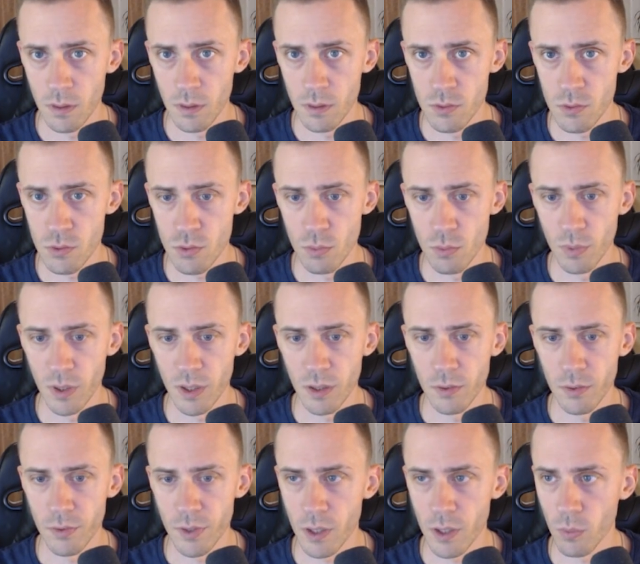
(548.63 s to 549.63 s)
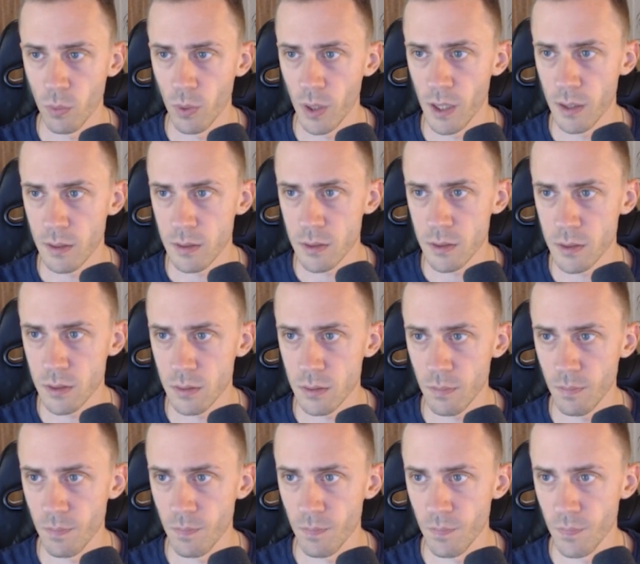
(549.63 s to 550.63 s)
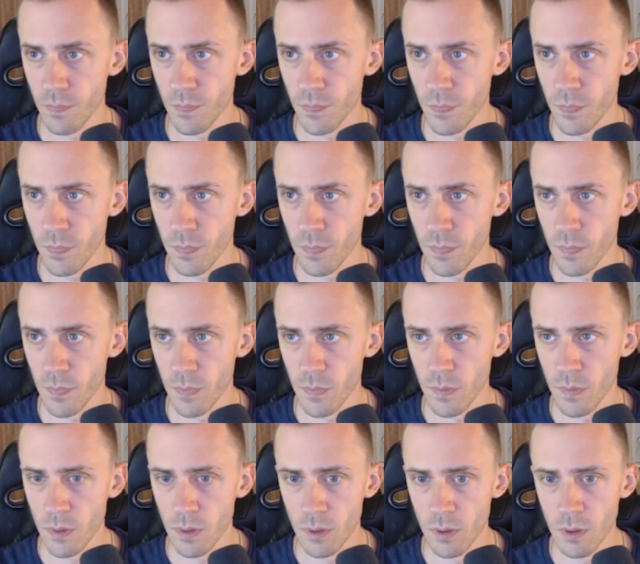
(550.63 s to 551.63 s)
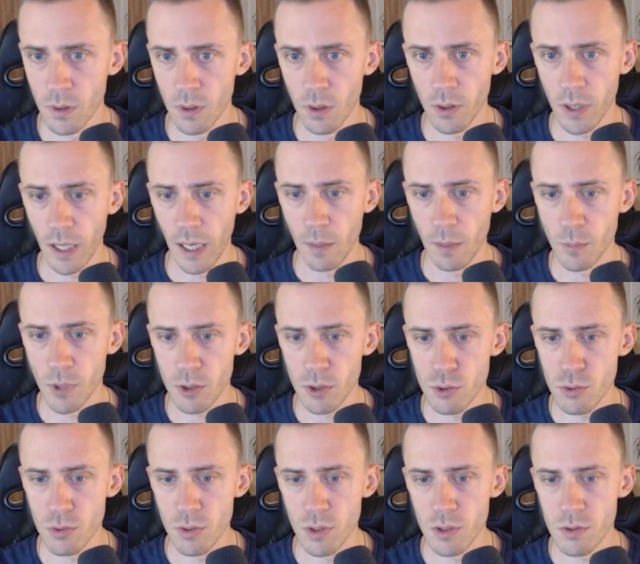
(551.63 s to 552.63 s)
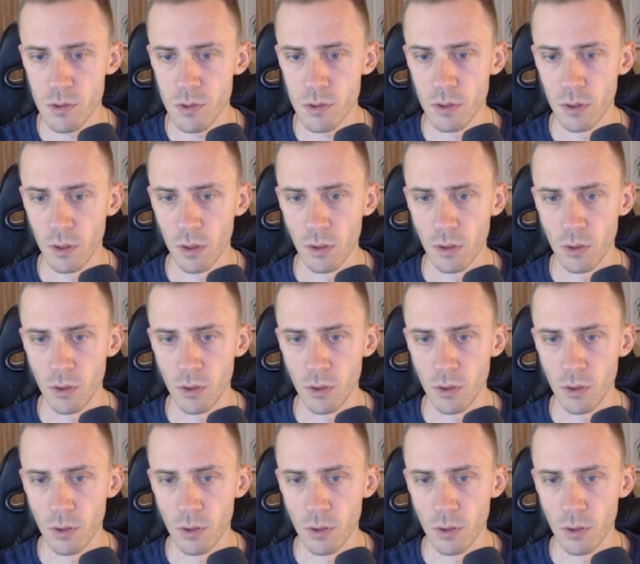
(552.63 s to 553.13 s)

Too many requests. Okay, I'm not too interested in